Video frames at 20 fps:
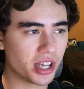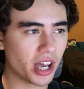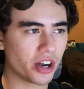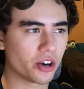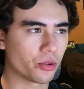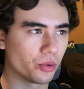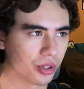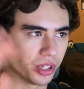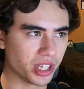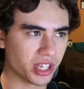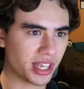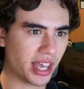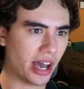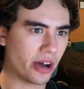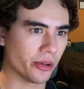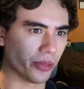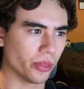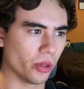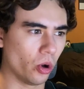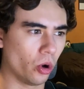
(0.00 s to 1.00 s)
I don't really
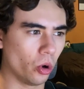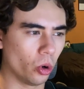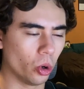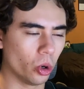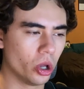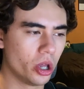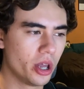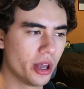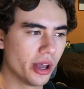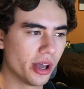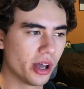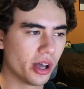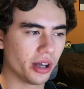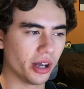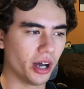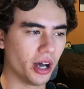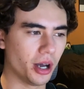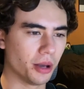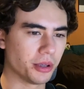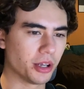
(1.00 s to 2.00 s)
count the whole
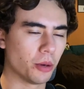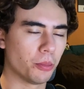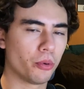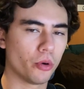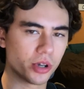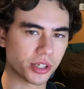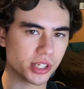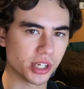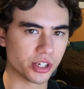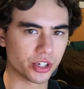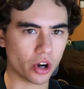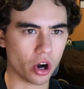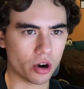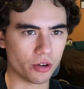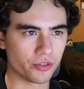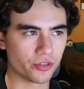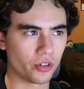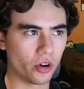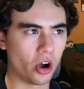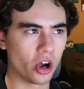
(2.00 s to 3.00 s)
poison dart
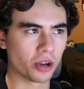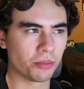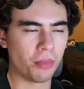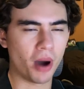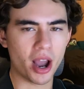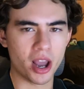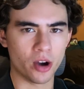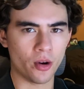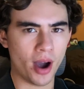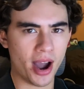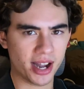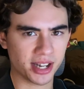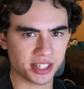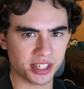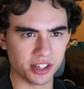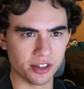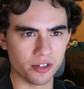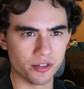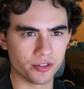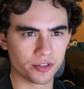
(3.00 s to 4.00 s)
frog,
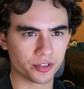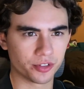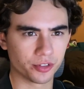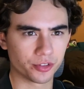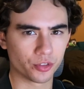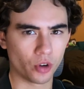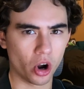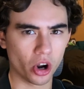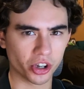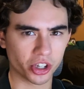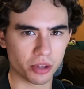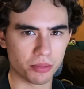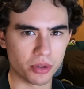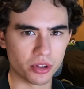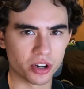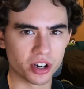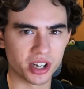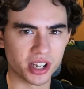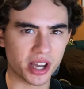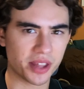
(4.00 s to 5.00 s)
bioactive frog
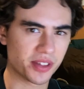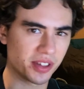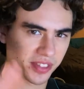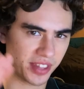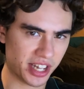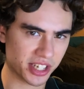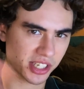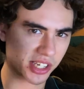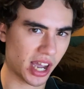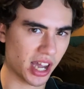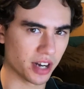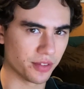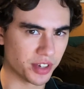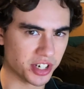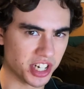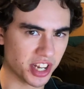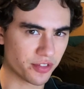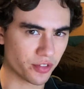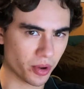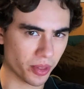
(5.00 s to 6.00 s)
community. I think that's kind of a
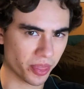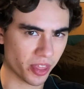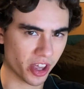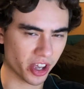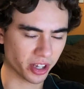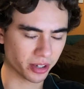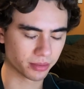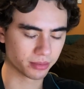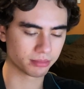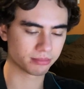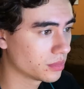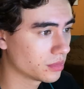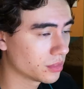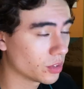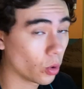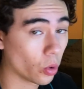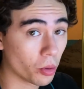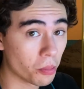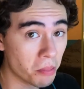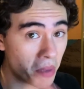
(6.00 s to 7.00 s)
different thing.
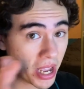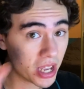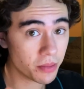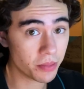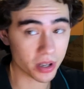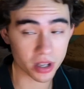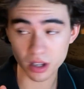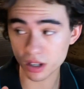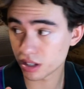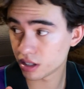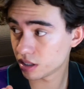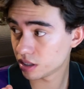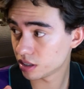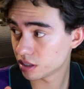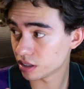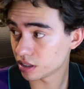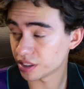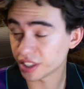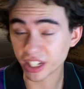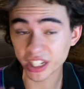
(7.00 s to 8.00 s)
Or maybe
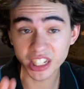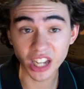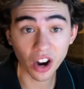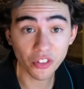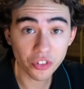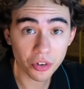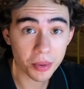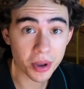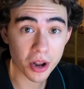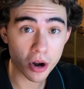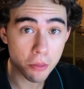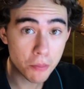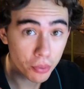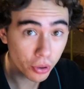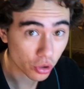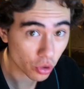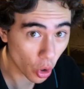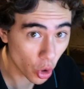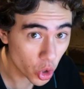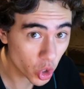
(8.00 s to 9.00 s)
the government
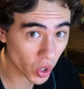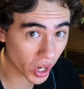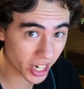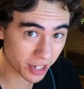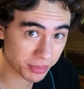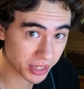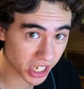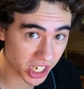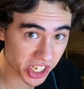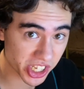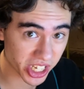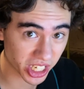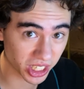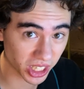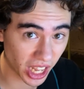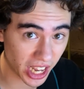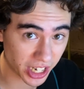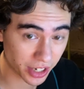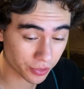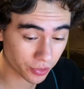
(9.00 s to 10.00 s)
programmed us to
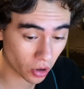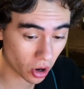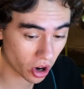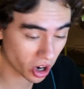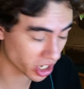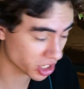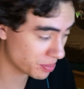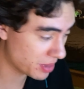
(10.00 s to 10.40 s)
like frogs.